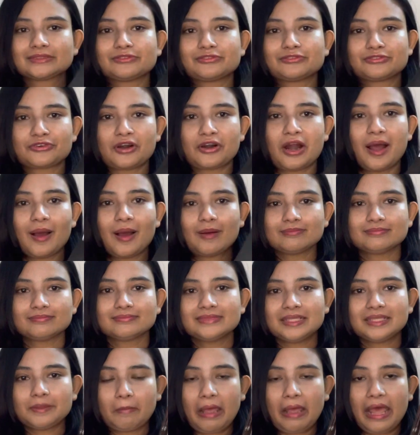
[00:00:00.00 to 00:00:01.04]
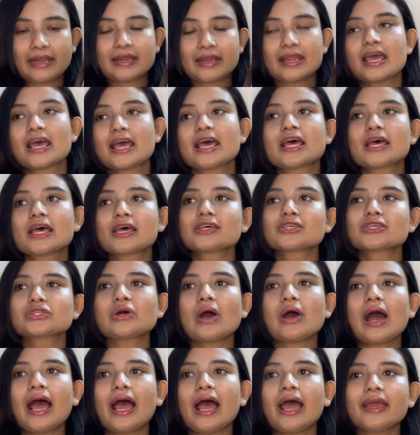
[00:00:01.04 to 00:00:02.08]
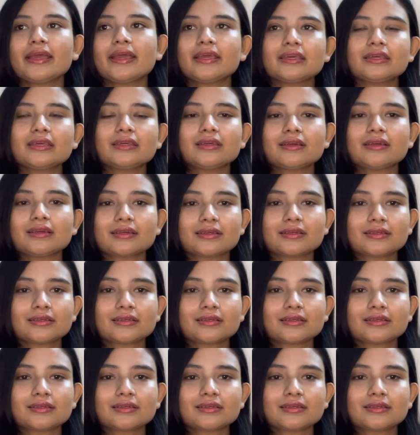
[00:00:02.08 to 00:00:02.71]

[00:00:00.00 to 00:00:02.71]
from Lemon. So I